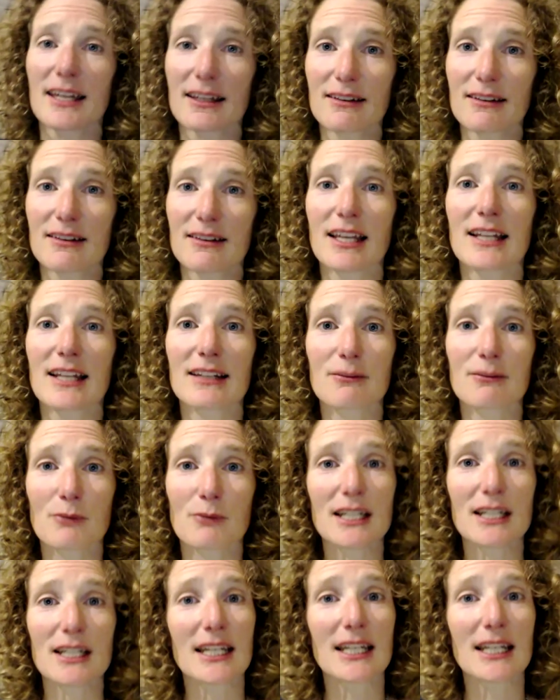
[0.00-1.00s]
then
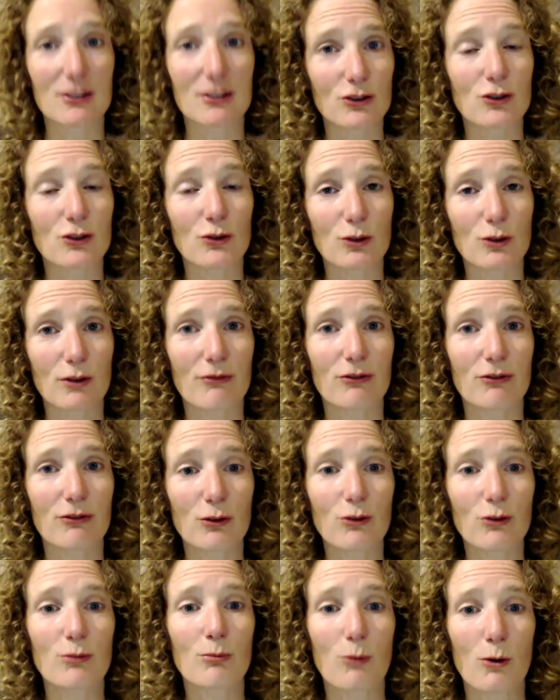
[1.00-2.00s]
we need to do a
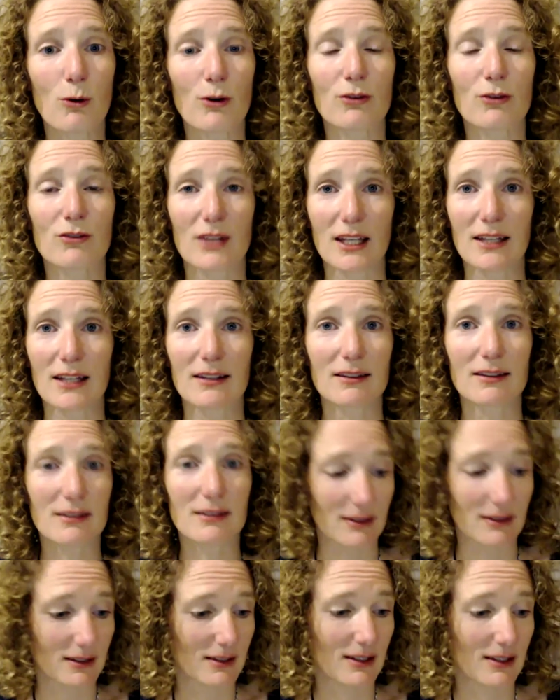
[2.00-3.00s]
few more
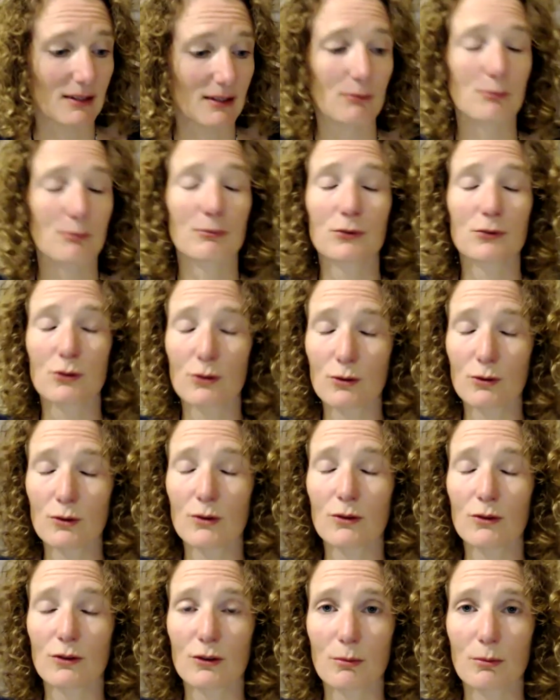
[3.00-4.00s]
things
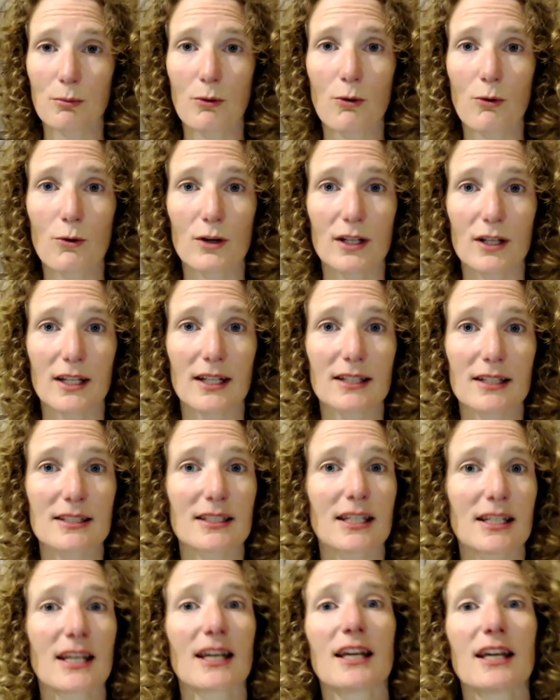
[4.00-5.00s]
to support
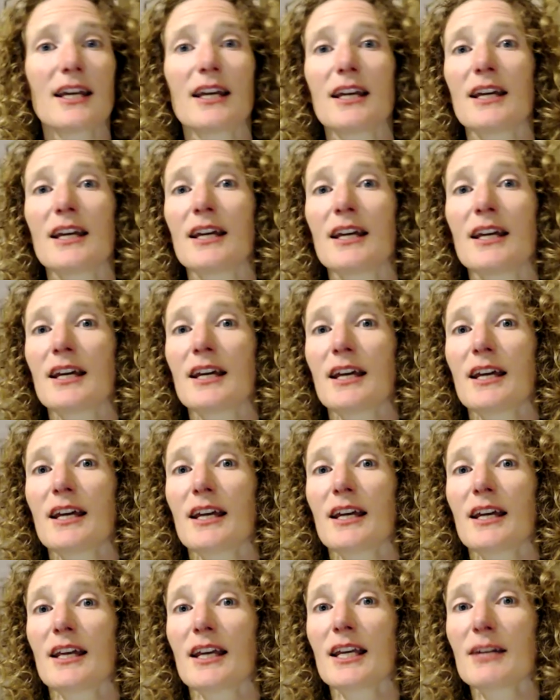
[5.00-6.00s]
it.
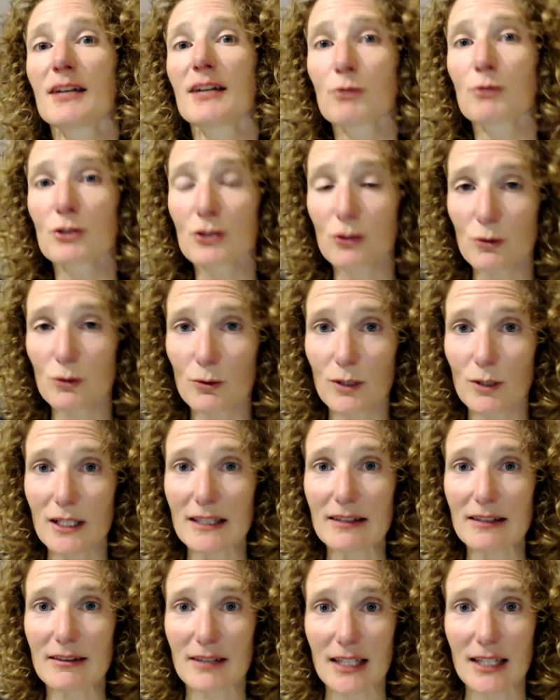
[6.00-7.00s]
It will do
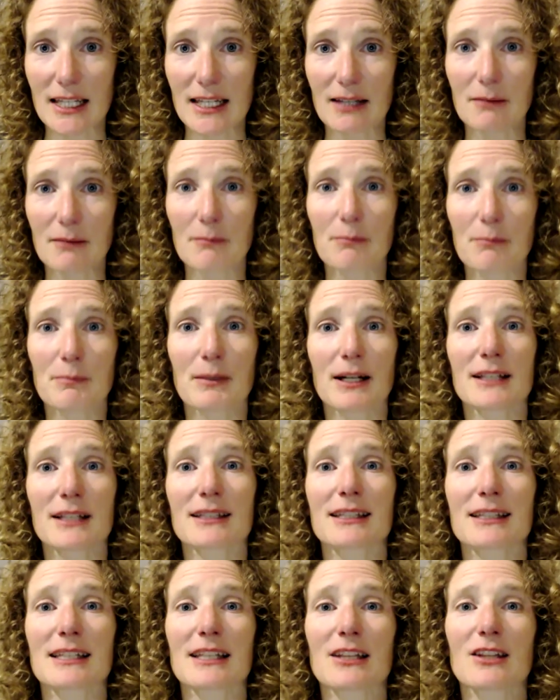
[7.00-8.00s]
its thing,
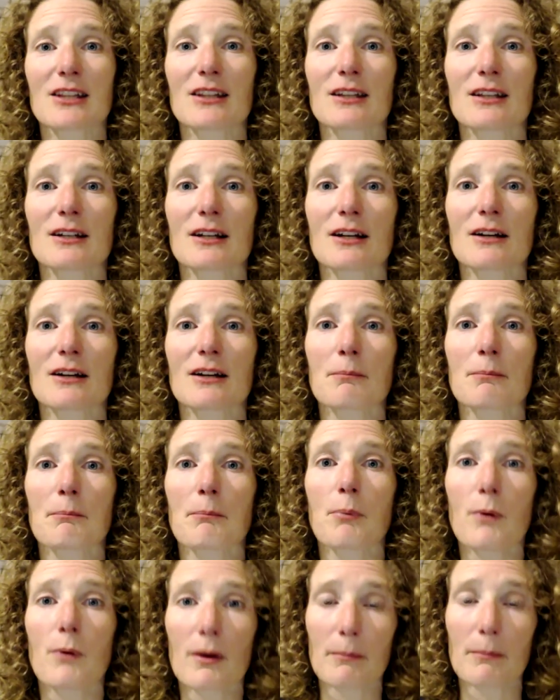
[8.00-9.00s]
but the
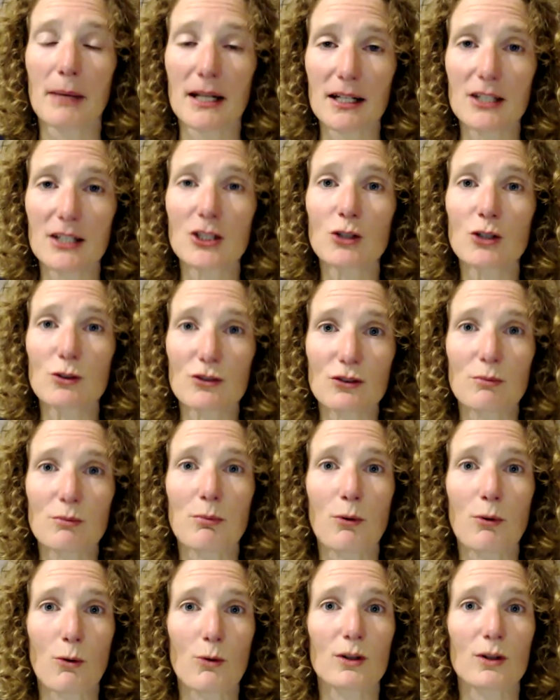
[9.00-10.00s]
better you
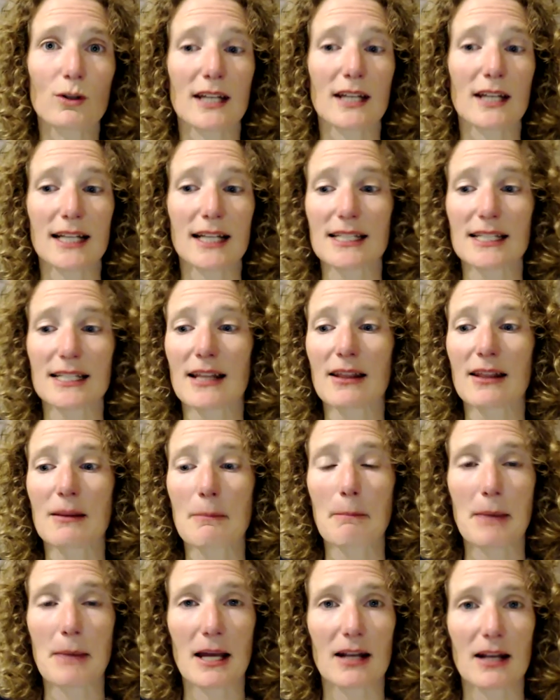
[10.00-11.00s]
support that, the
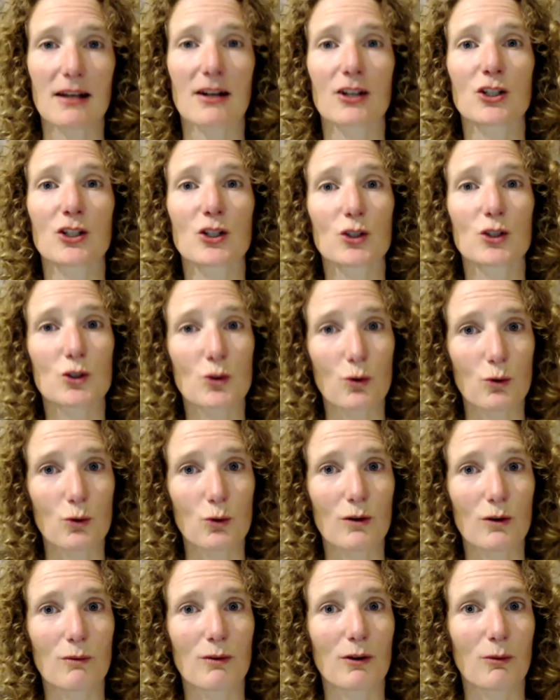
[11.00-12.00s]
better your
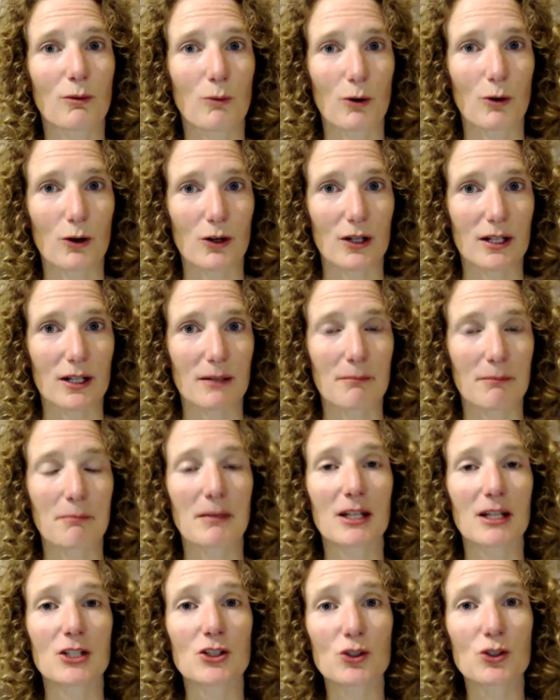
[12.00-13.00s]
tool will work.
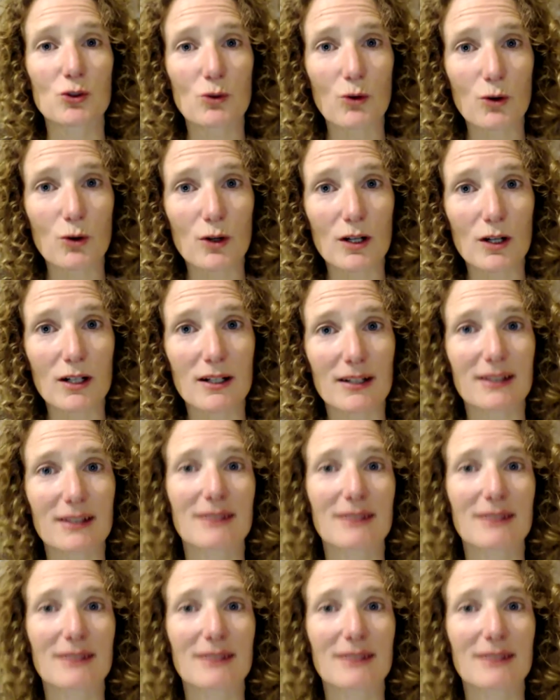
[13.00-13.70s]
Make sure